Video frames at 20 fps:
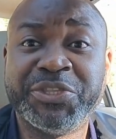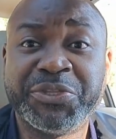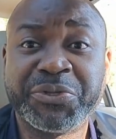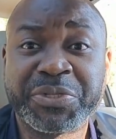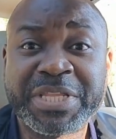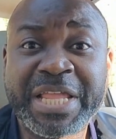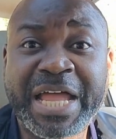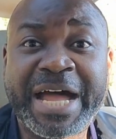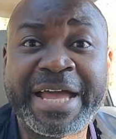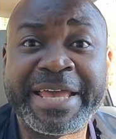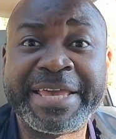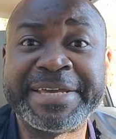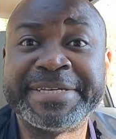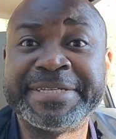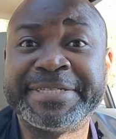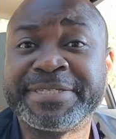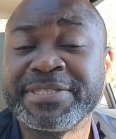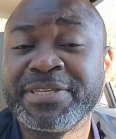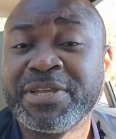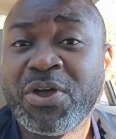
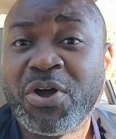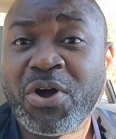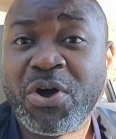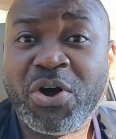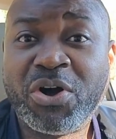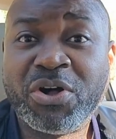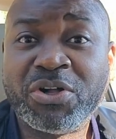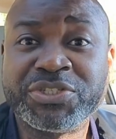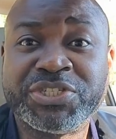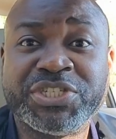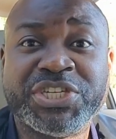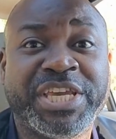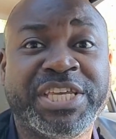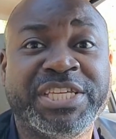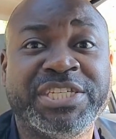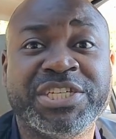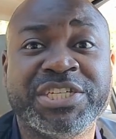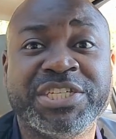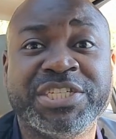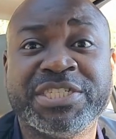tires, oil
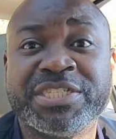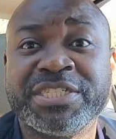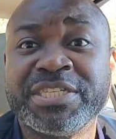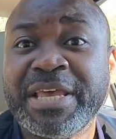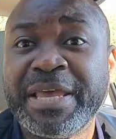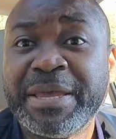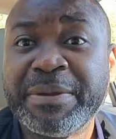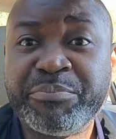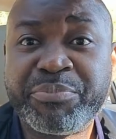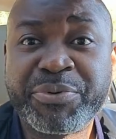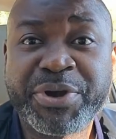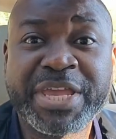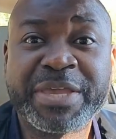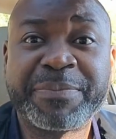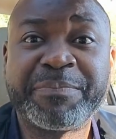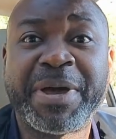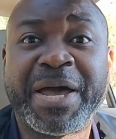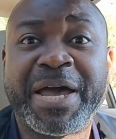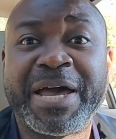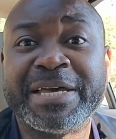changes, brake
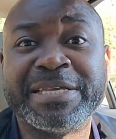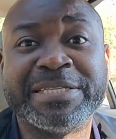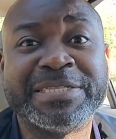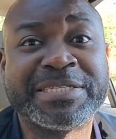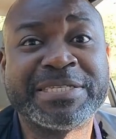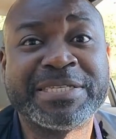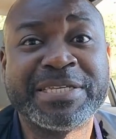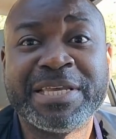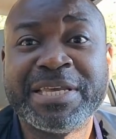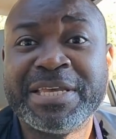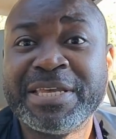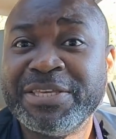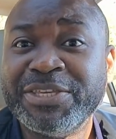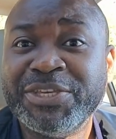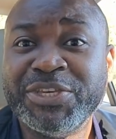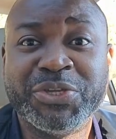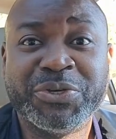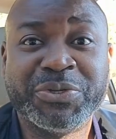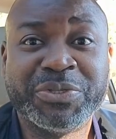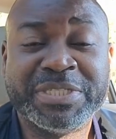pads,
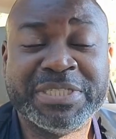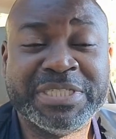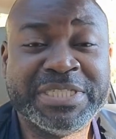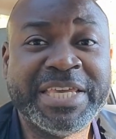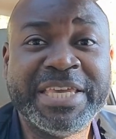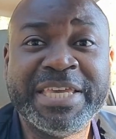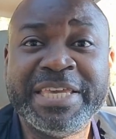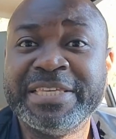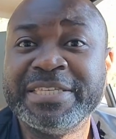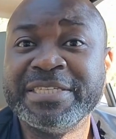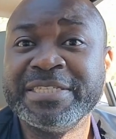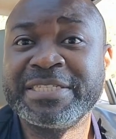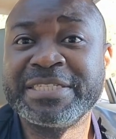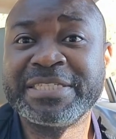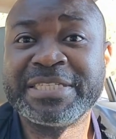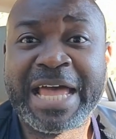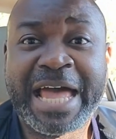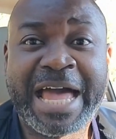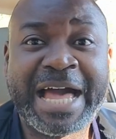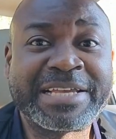dings,
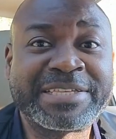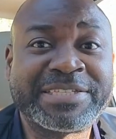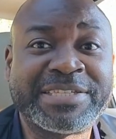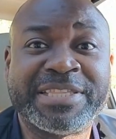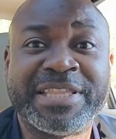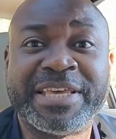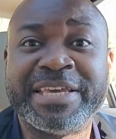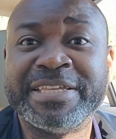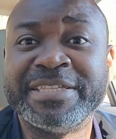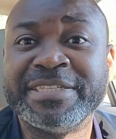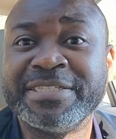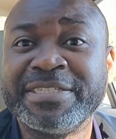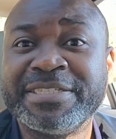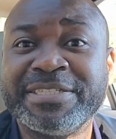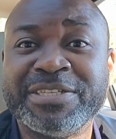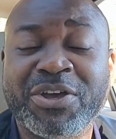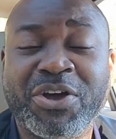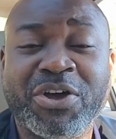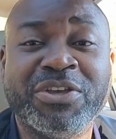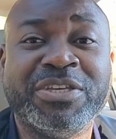accidents,
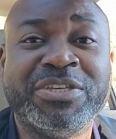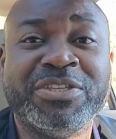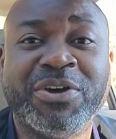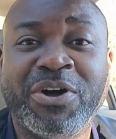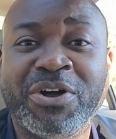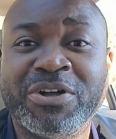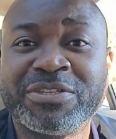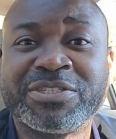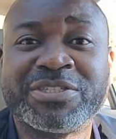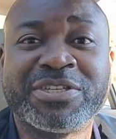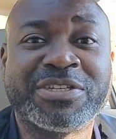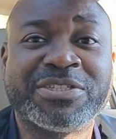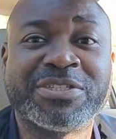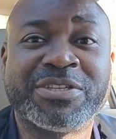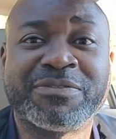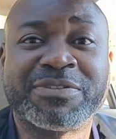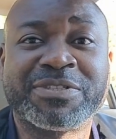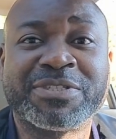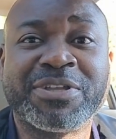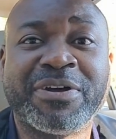or all sorts of
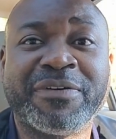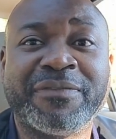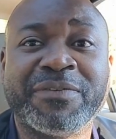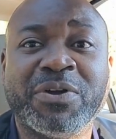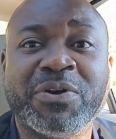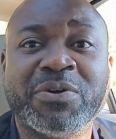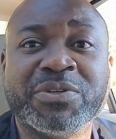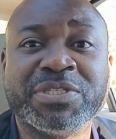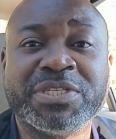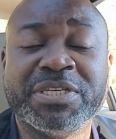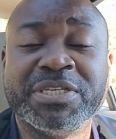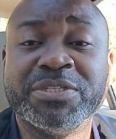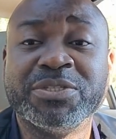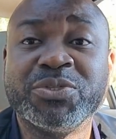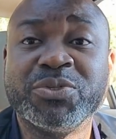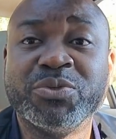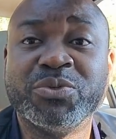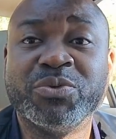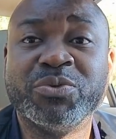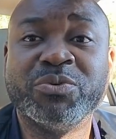stuff goes
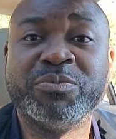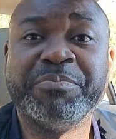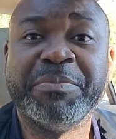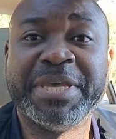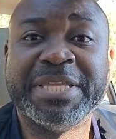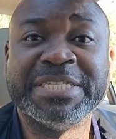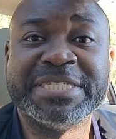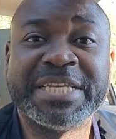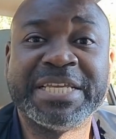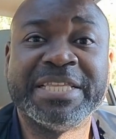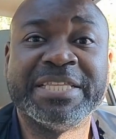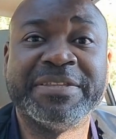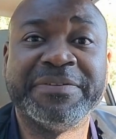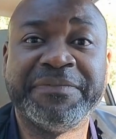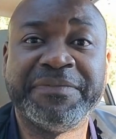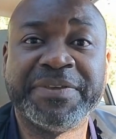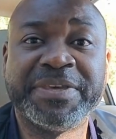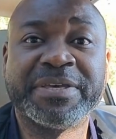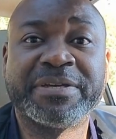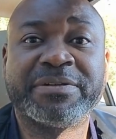into maintaining a
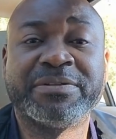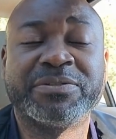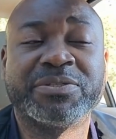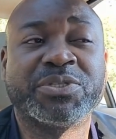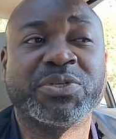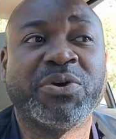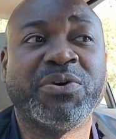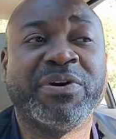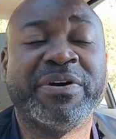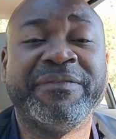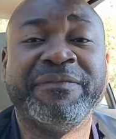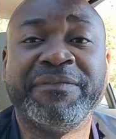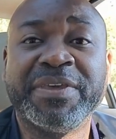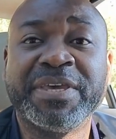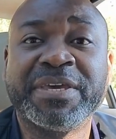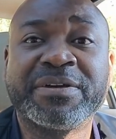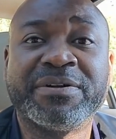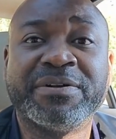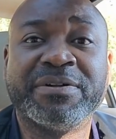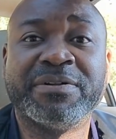vehicle. So a
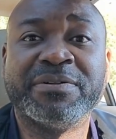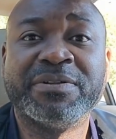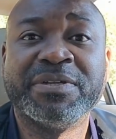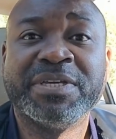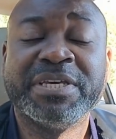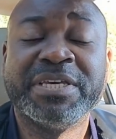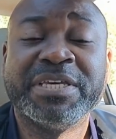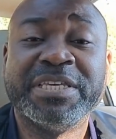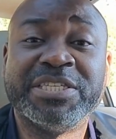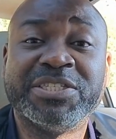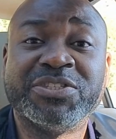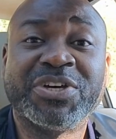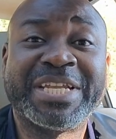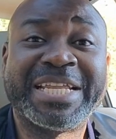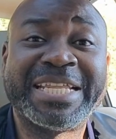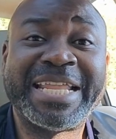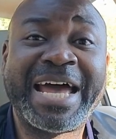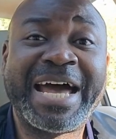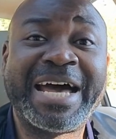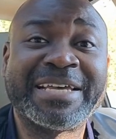vehicle is not
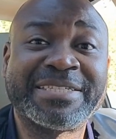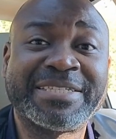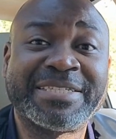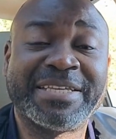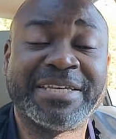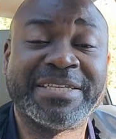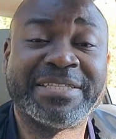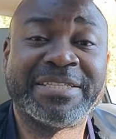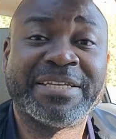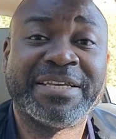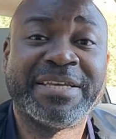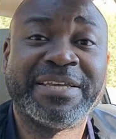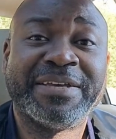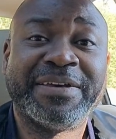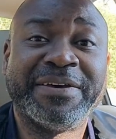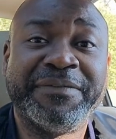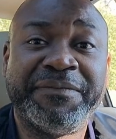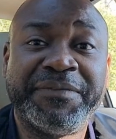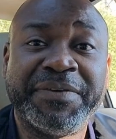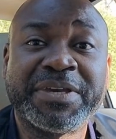an asset.
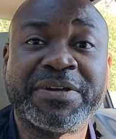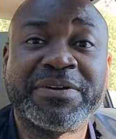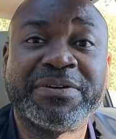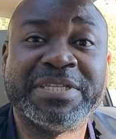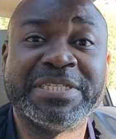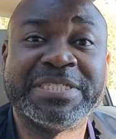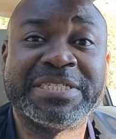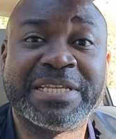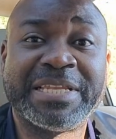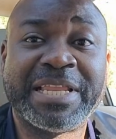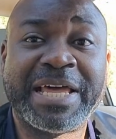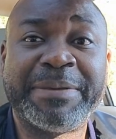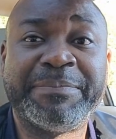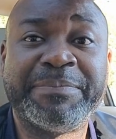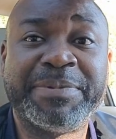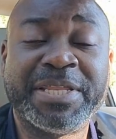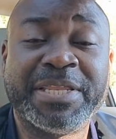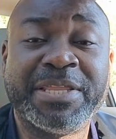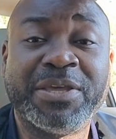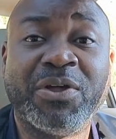A vehicle is a
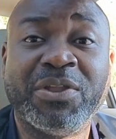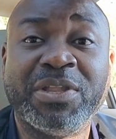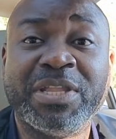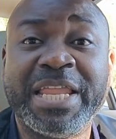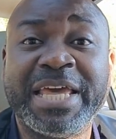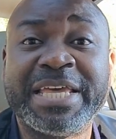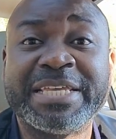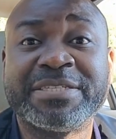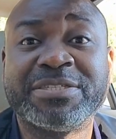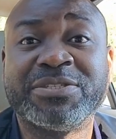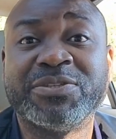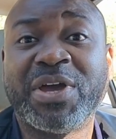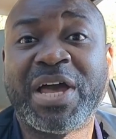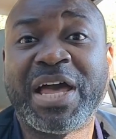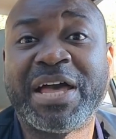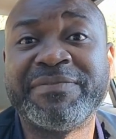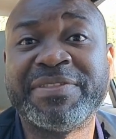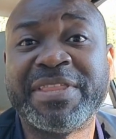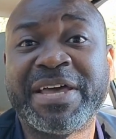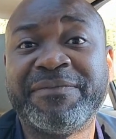liability, unless you
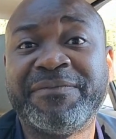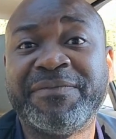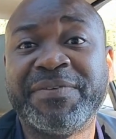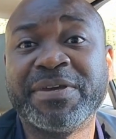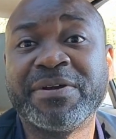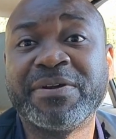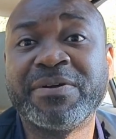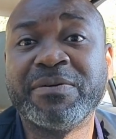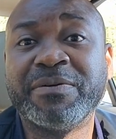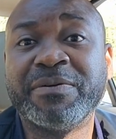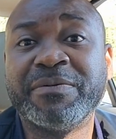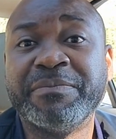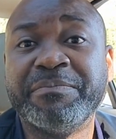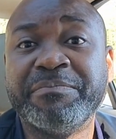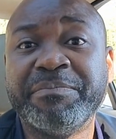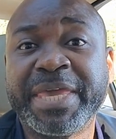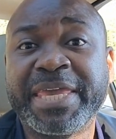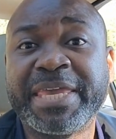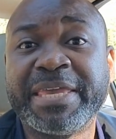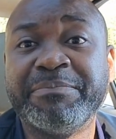have that vehicle
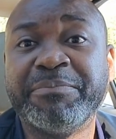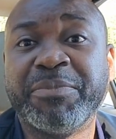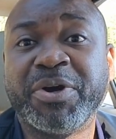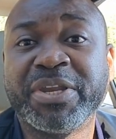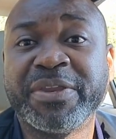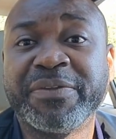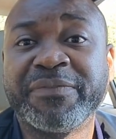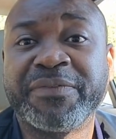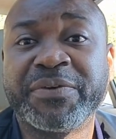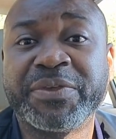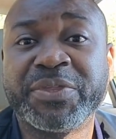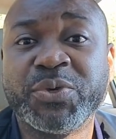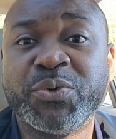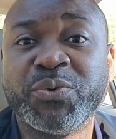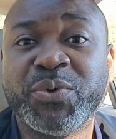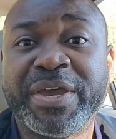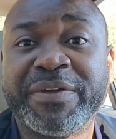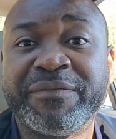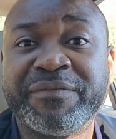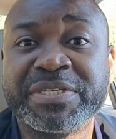making money for you
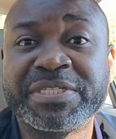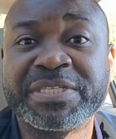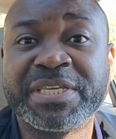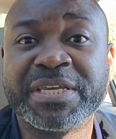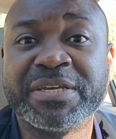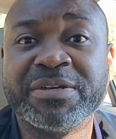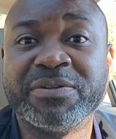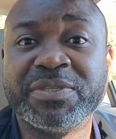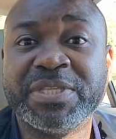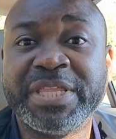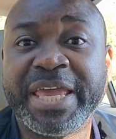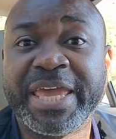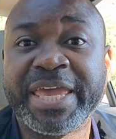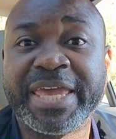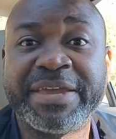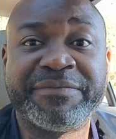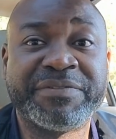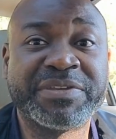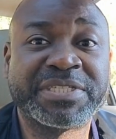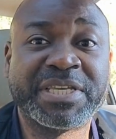every single day,
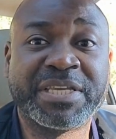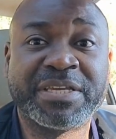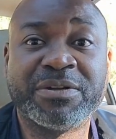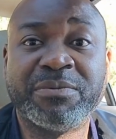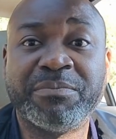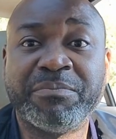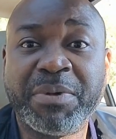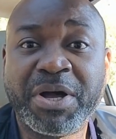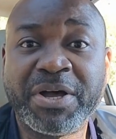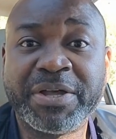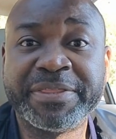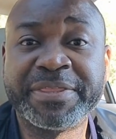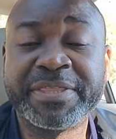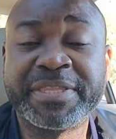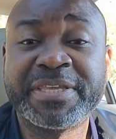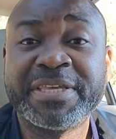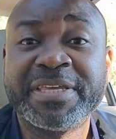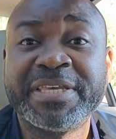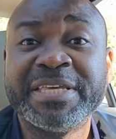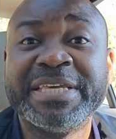every single month.
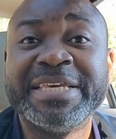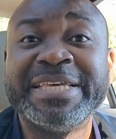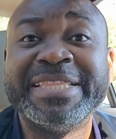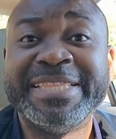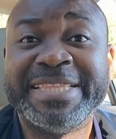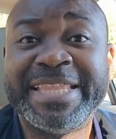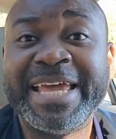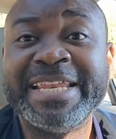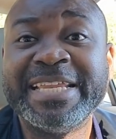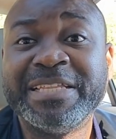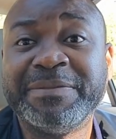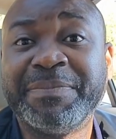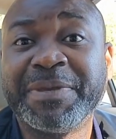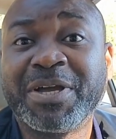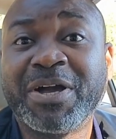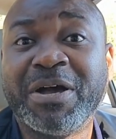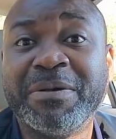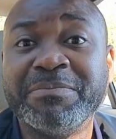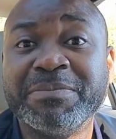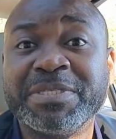Then it
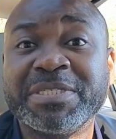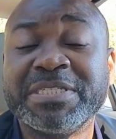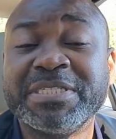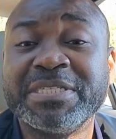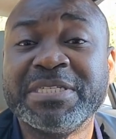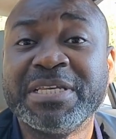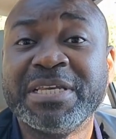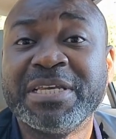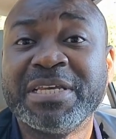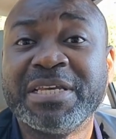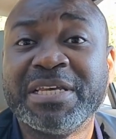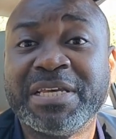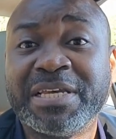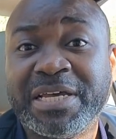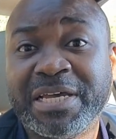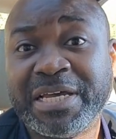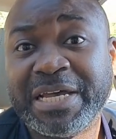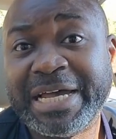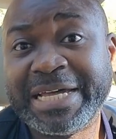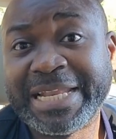becomes
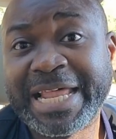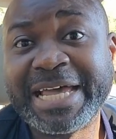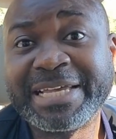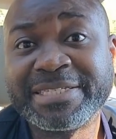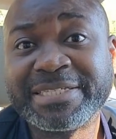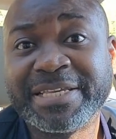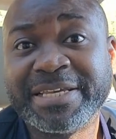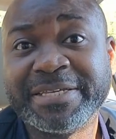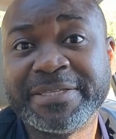an asset.